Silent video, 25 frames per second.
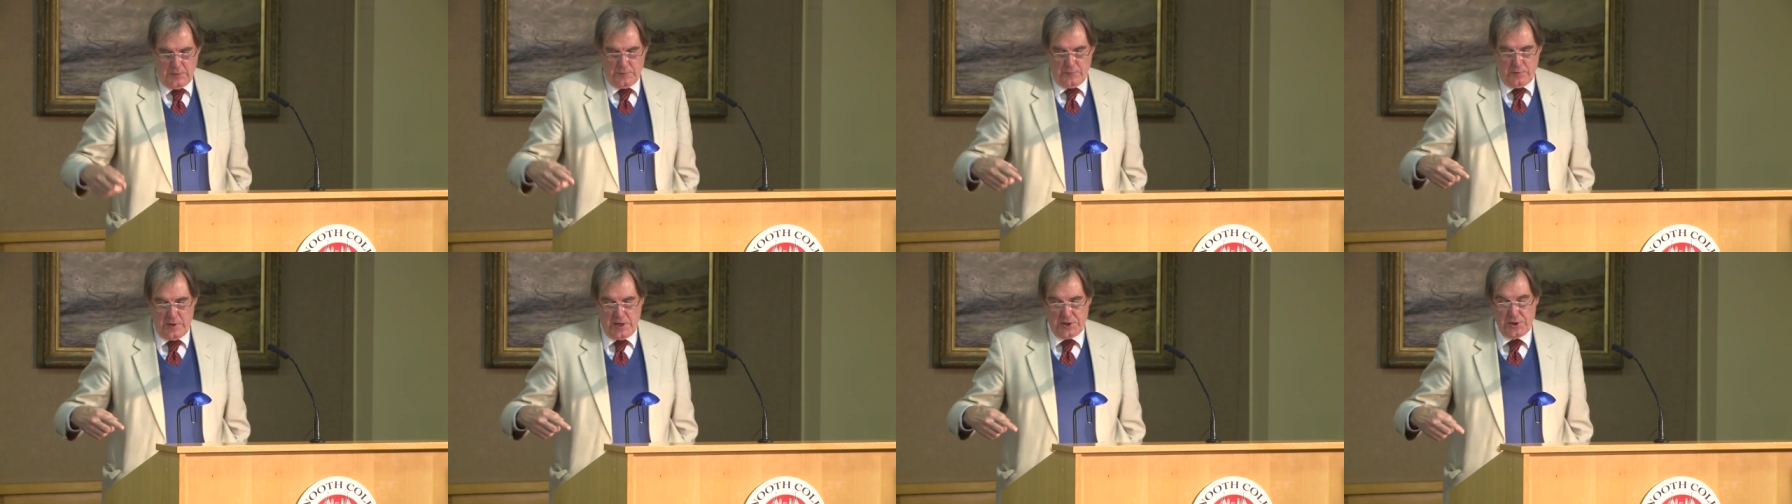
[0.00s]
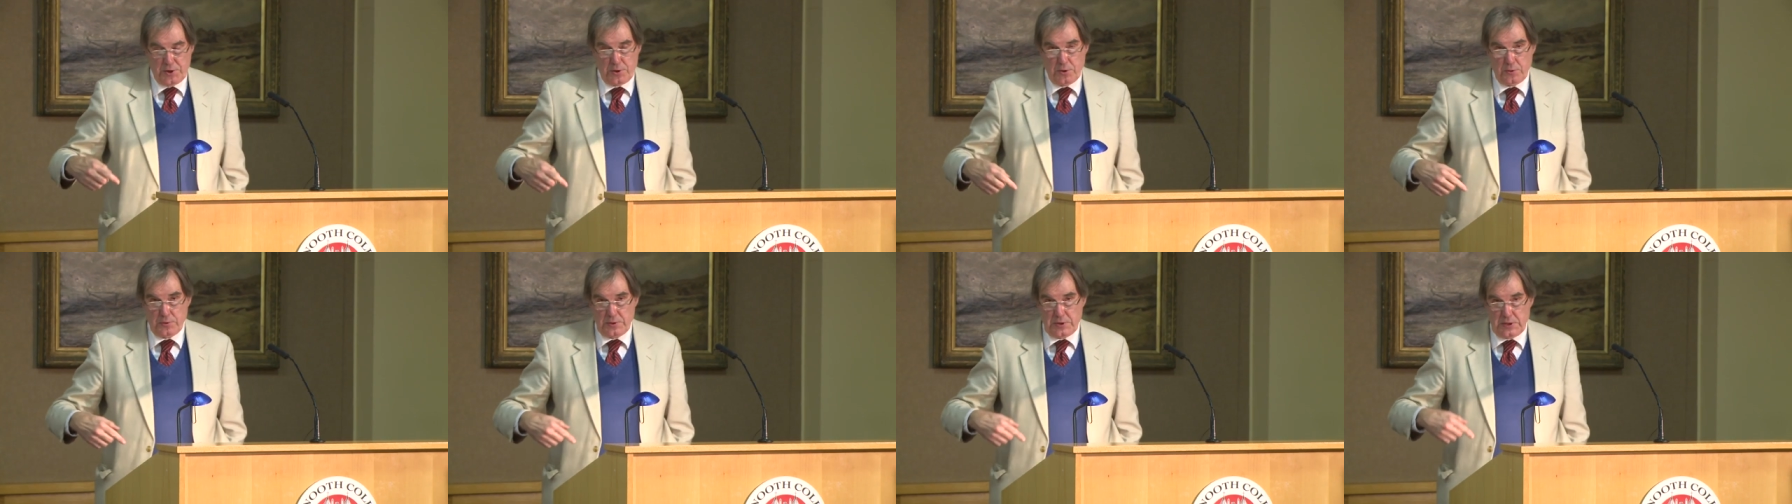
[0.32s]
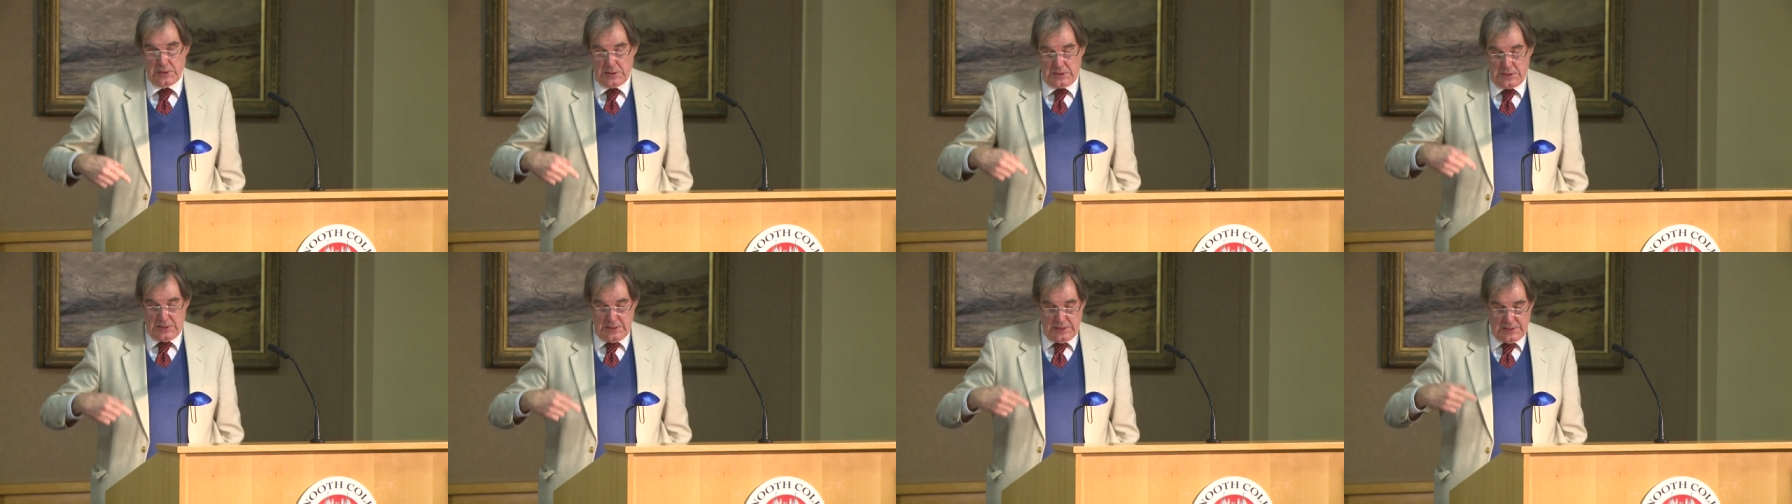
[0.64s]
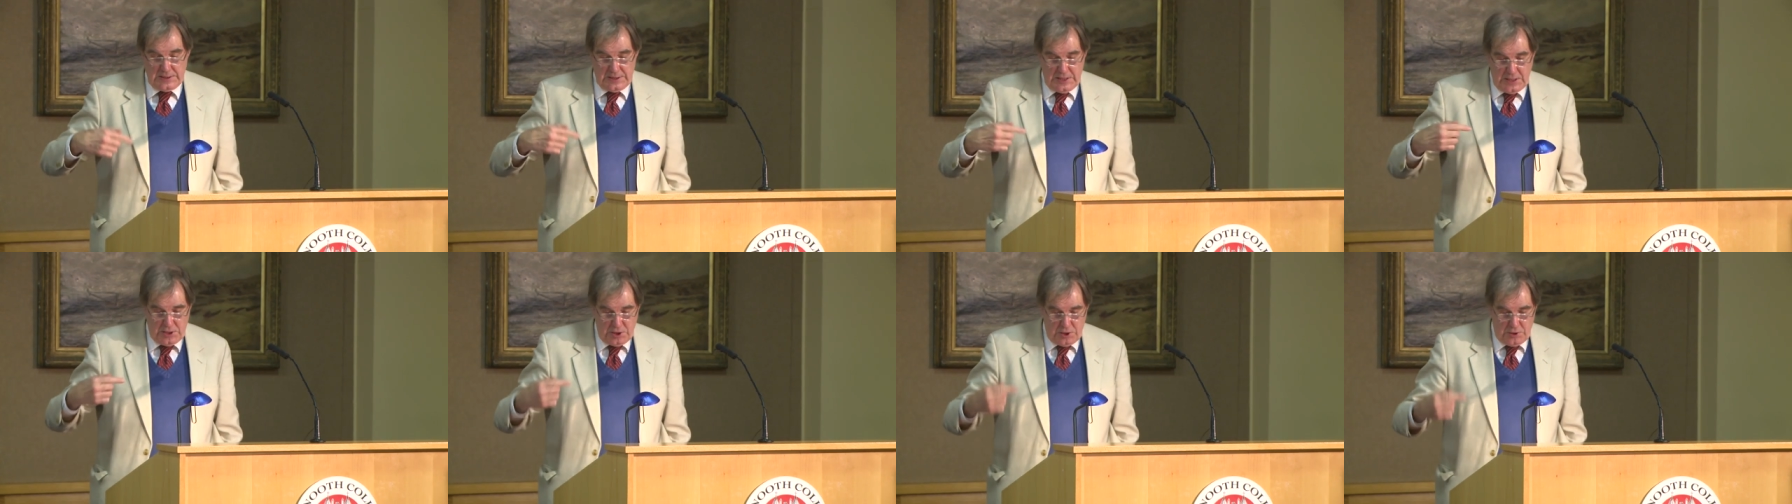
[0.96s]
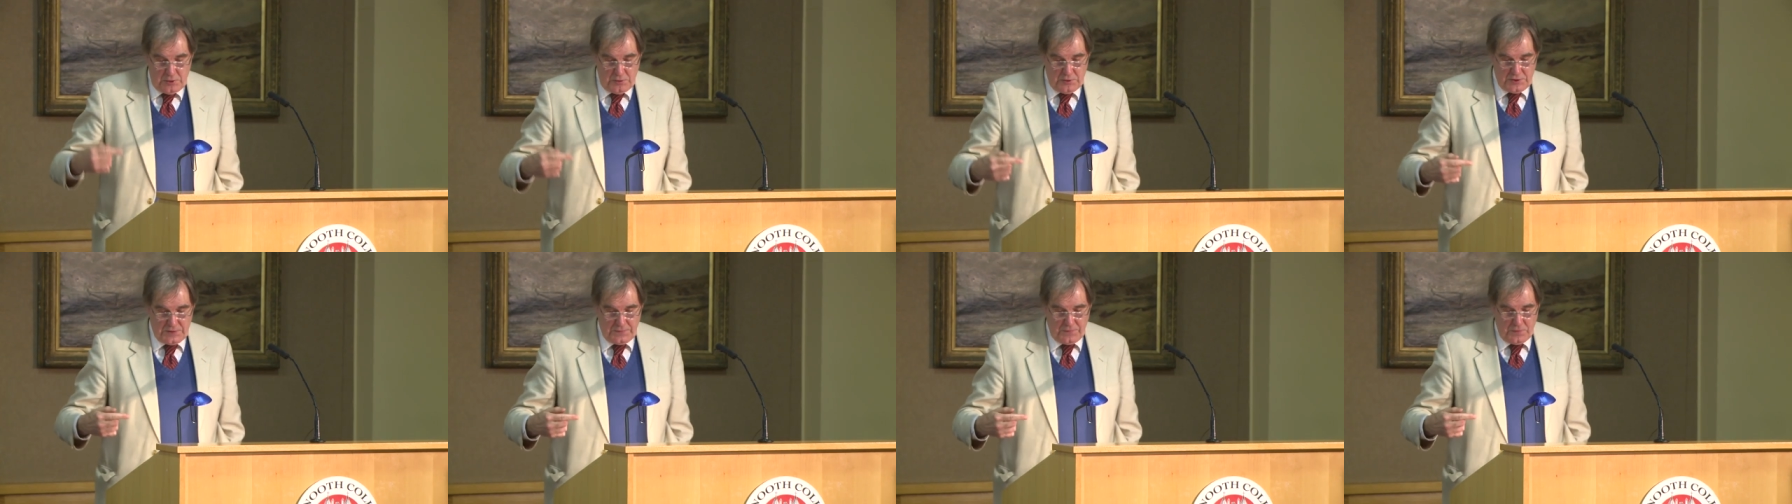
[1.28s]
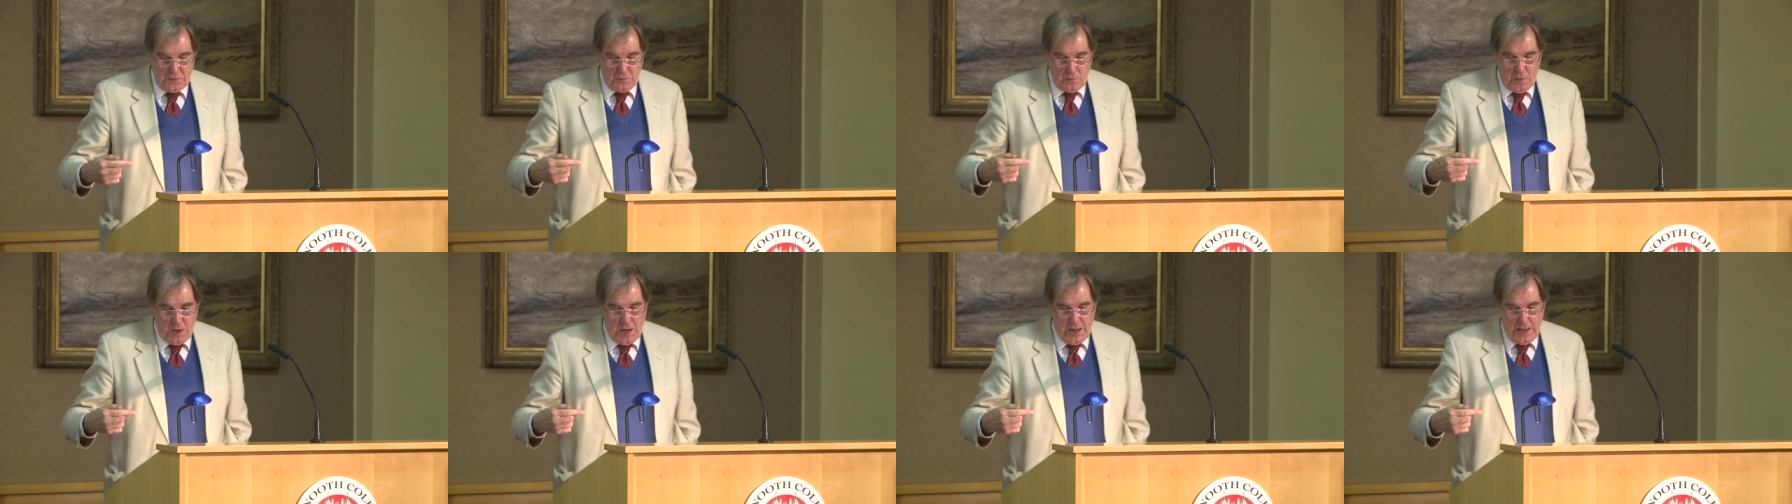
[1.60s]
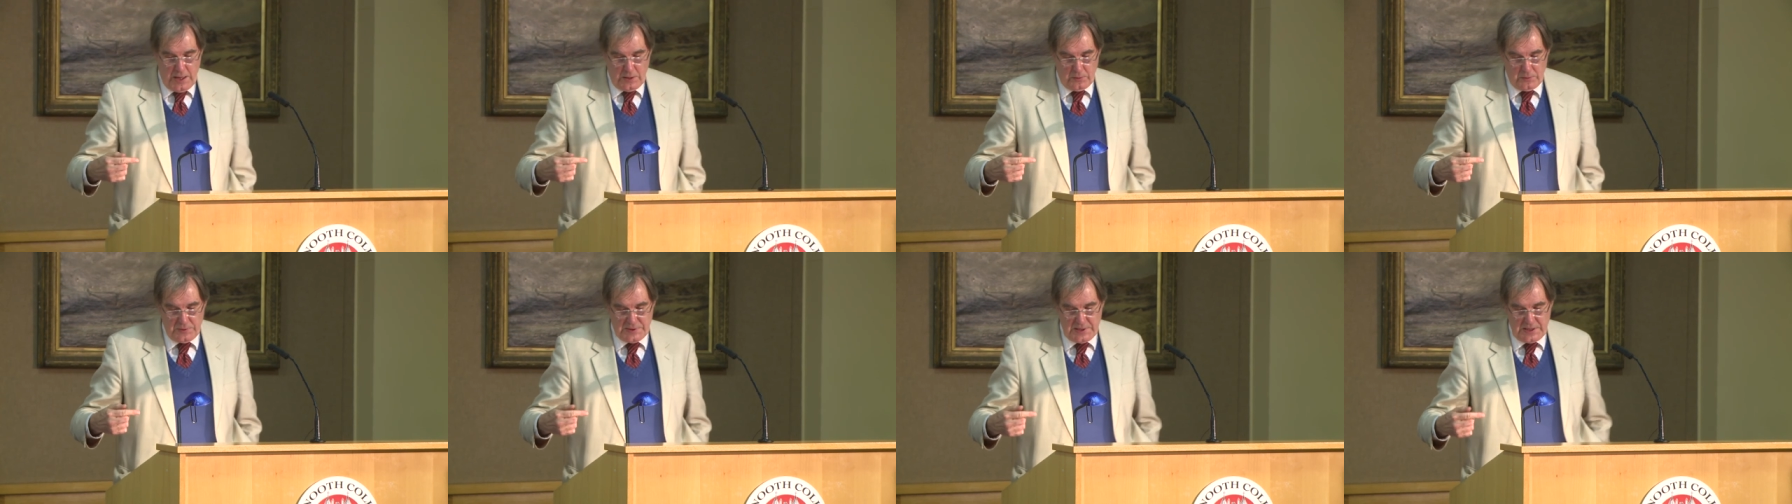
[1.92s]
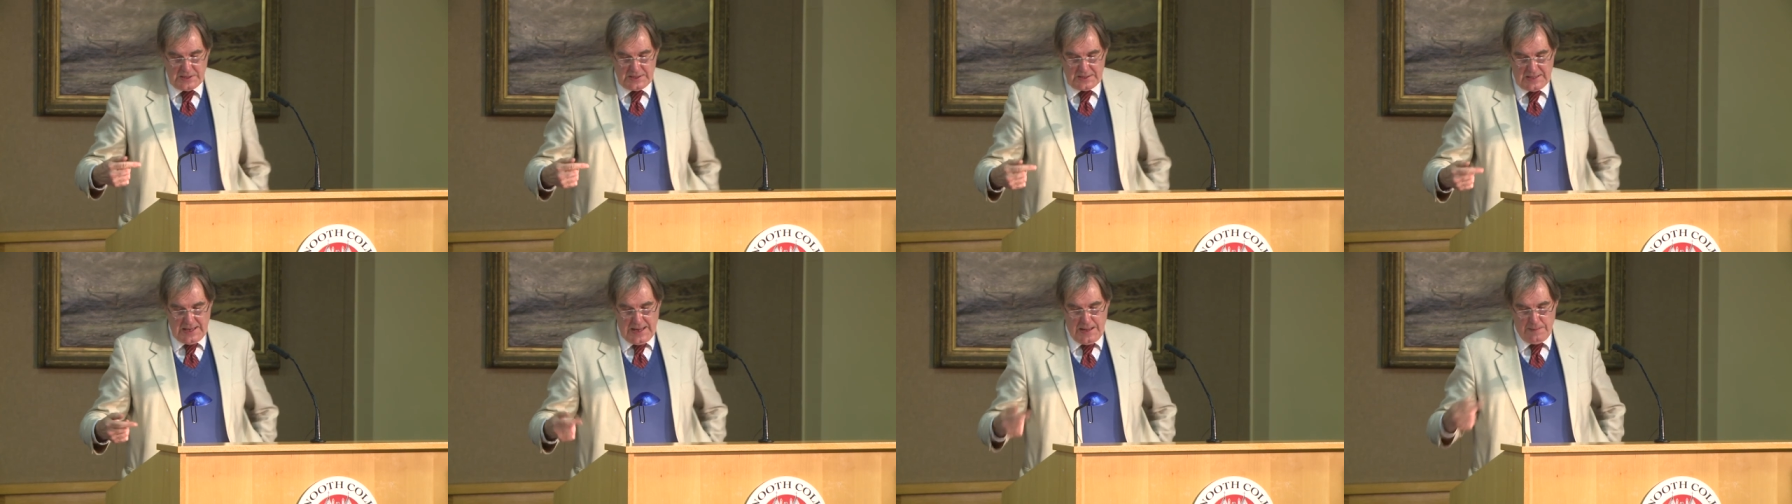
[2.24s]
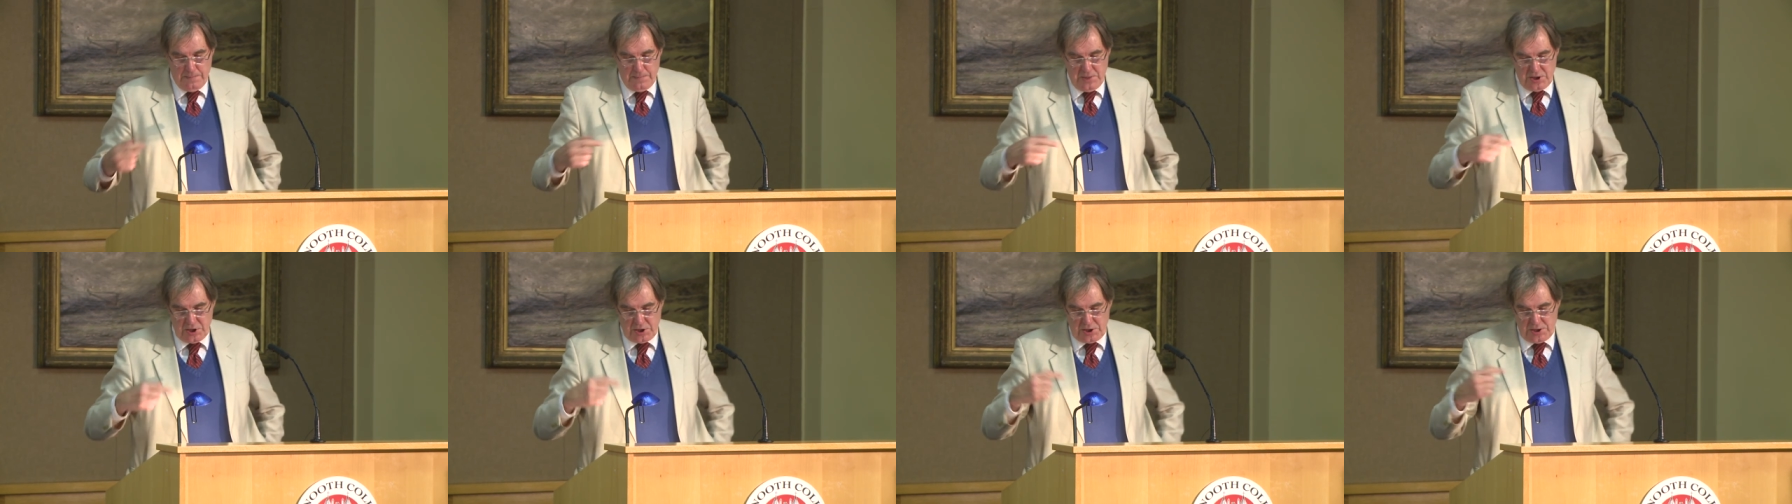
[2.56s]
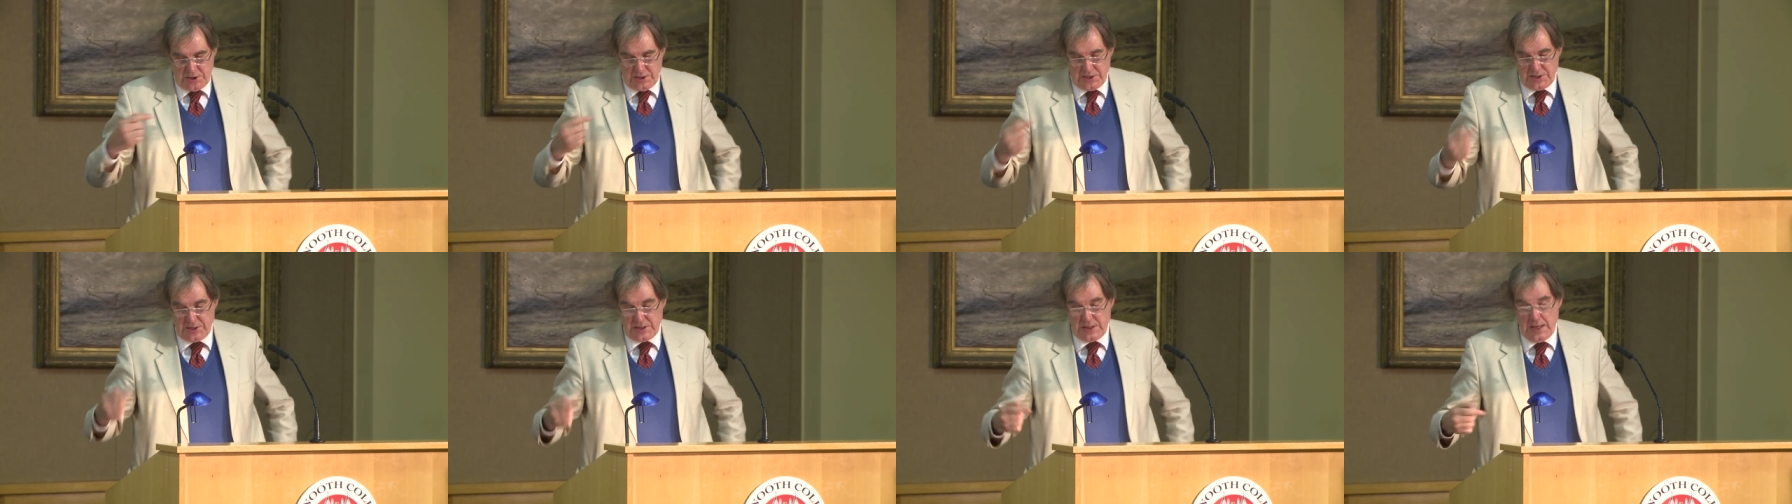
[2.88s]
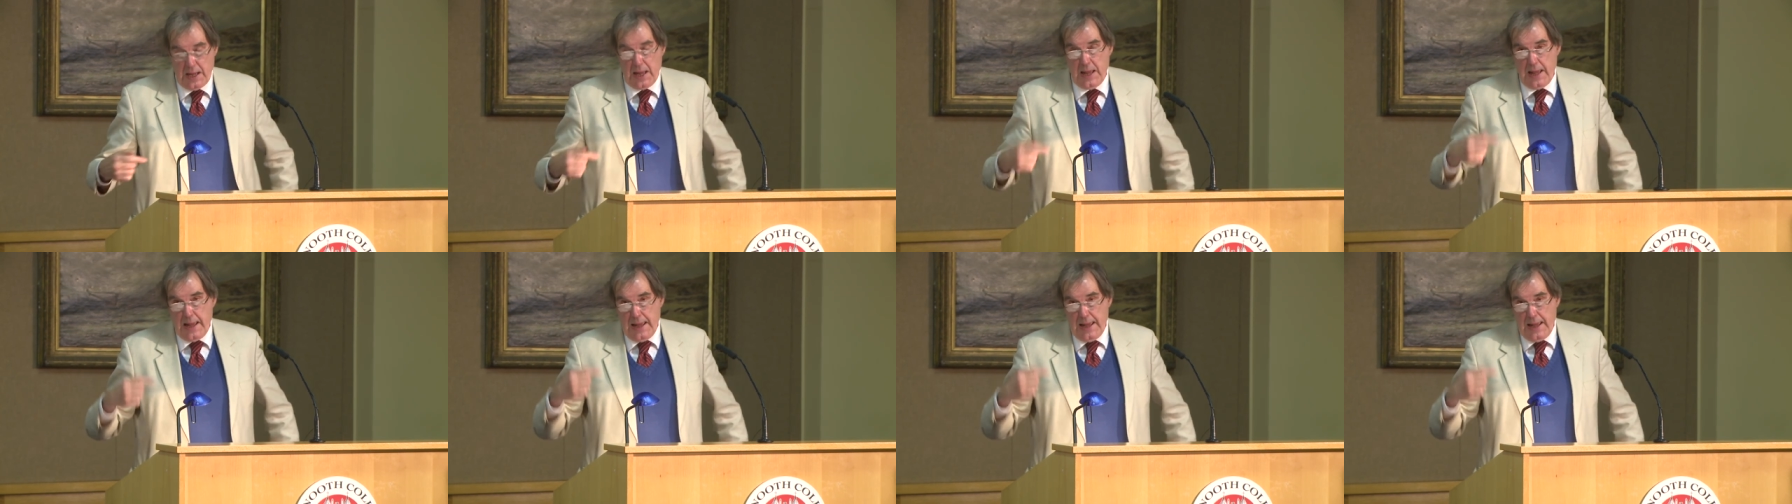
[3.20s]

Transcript: Reginald continues for a while with this ambitious